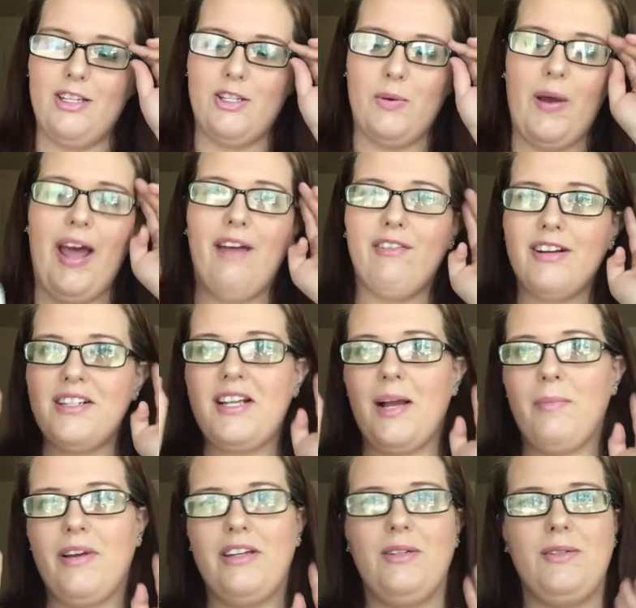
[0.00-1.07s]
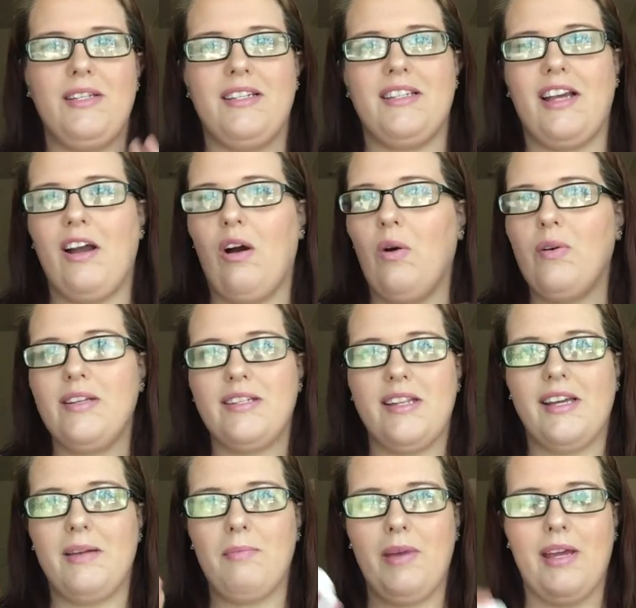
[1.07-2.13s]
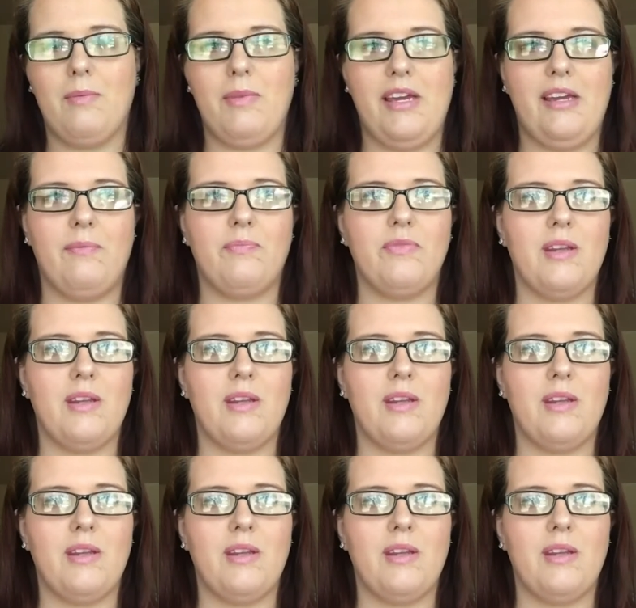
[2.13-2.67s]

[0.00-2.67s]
So every time I use this, I always think of Bambi.